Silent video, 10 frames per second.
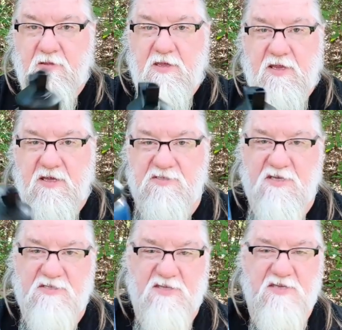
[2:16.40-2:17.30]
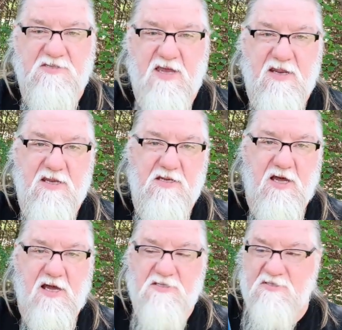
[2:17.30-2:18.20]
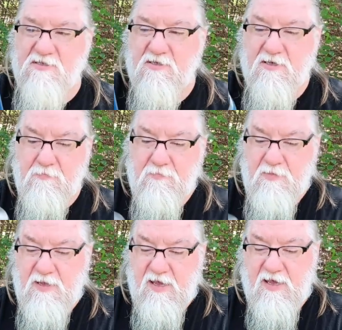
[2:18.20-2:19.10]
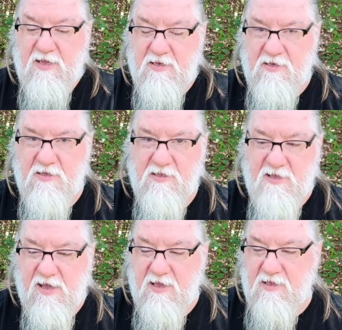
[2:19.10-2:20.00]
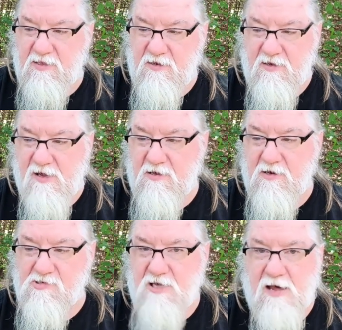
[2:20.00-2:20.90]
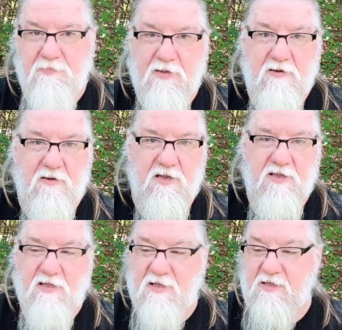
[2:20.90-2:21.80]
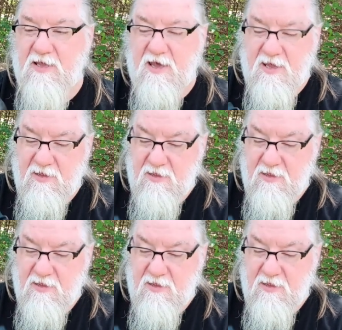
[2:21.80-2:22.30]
It is, as they stated, non-slip, and like you're not gonna drop it or anything like that.